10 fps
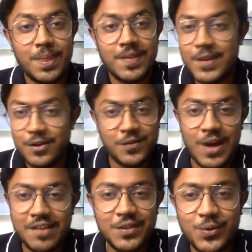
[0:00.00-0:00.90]
Now, if you
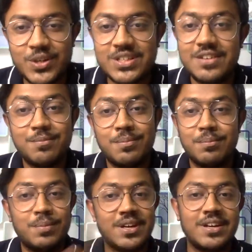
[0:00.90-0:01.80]
have the question,
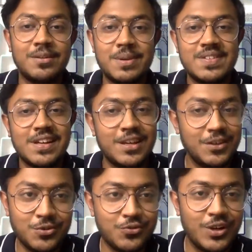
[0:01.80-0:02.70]
basically
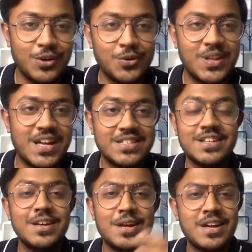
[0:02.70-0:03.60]
you will know the
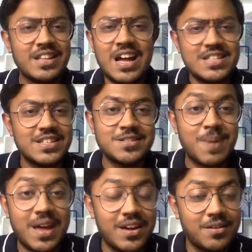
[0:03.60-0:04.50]
answer. The answer is
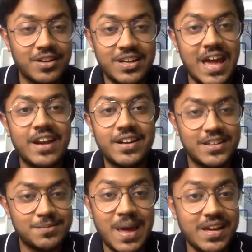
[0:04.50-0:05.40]

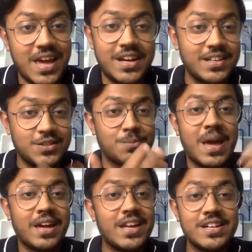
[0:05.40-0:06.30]
guarantees, bank guarantees. The
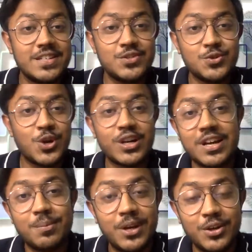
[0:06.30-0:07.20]
bank guarantees do not
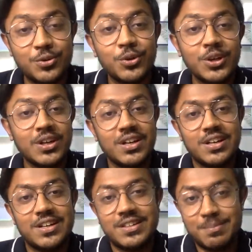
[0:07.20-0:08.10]
come into
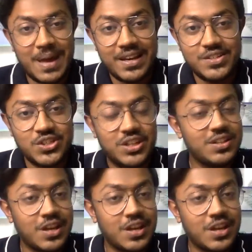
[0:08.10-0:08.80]
the balance sheet.